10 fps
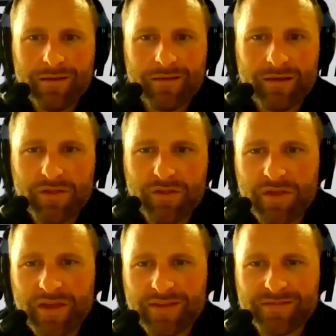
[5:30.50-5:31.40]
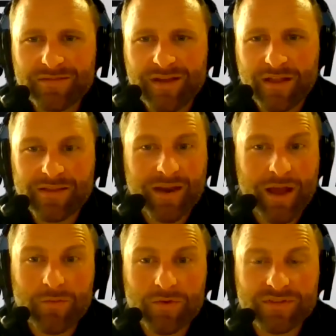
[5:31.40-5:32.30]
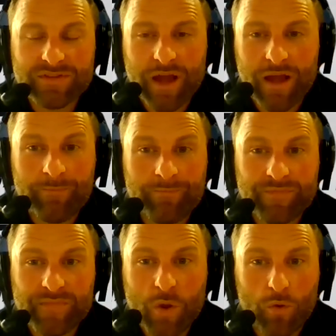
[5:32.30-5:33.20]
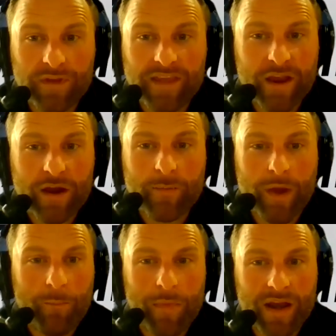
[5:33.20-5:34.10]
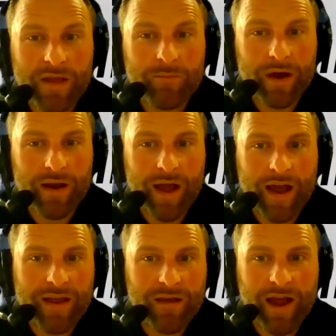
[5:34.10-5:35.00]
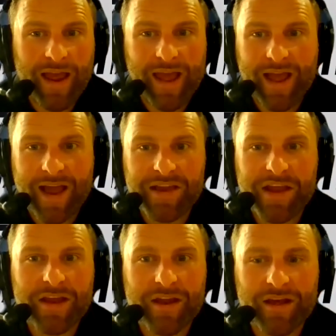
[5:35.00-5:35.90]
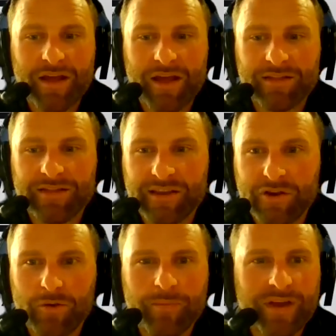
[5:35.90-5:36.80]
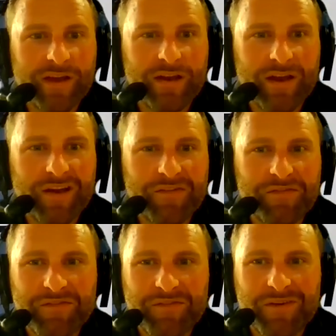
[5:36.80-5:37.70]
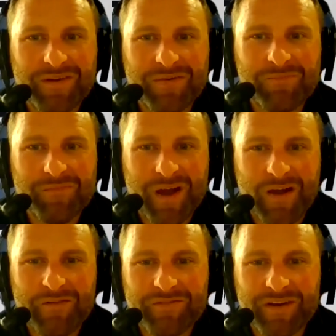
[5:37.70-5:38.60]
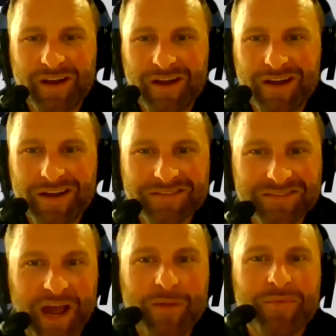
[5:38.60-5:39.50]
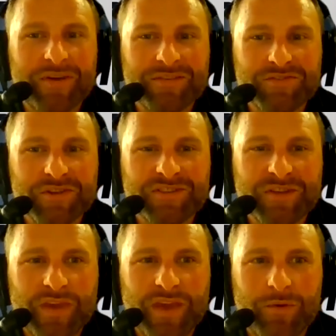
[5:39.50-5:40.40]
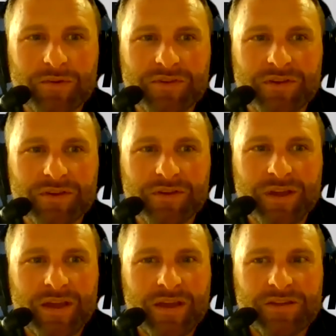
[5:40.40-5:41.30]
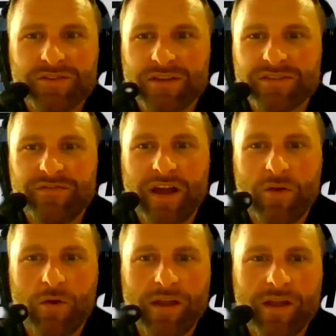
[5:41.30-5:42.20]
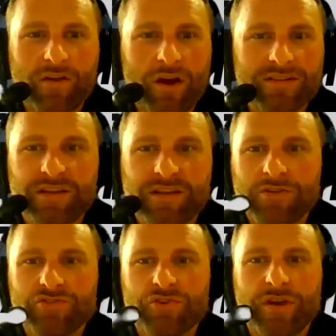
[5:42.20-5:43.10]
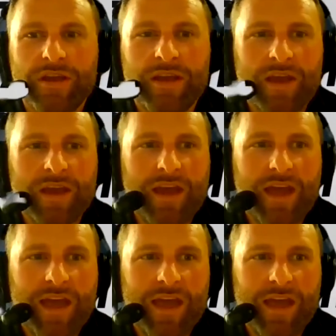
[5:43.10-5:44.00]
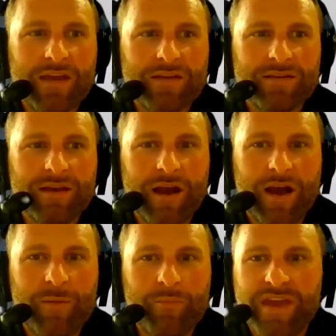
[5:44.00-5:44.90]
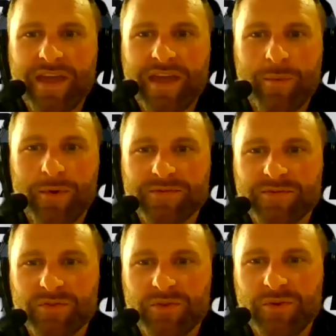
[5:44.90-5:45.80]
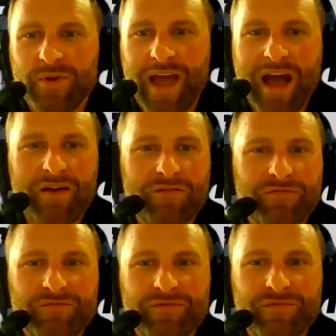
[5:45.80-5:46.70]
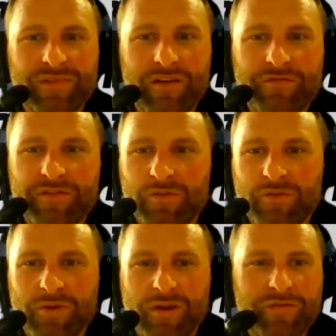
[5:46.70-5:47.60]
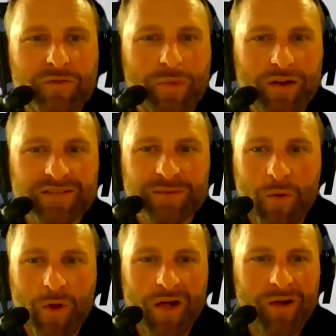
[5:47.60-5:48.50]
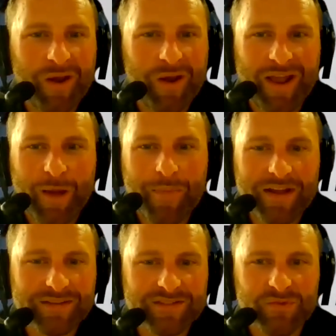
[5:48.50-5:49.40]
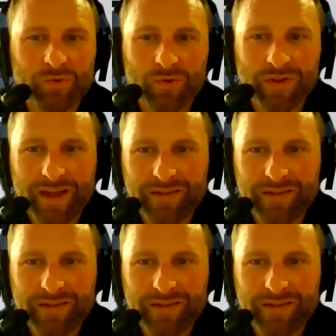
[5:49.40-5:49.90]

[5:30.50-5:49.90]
uh, it not that I was um, only cared about money, but I I, I needed a, a, little bit of of uh, stipend just to be able to justify going across the country and uh, being able to have a few a few bucks in my wallet when I got back to school that,